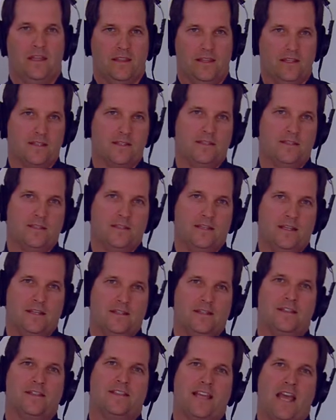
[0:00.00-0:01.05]
This
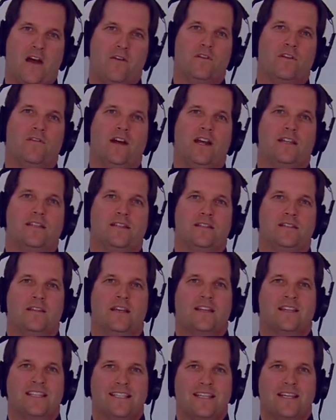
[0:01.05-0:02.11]
is the Sound Devices
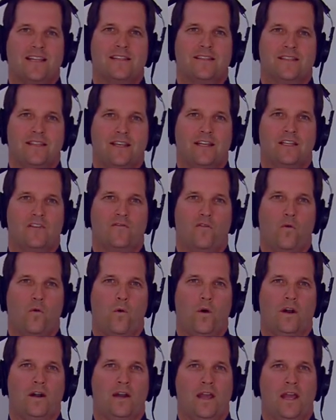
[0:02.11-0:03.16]

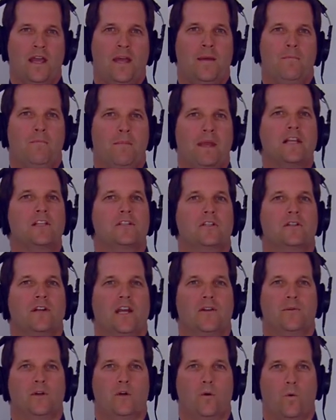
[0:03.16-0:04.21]
664 mixer
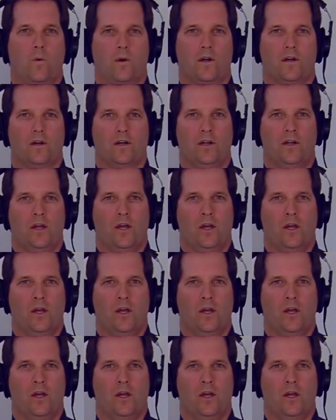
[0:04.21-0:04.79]
and recorder.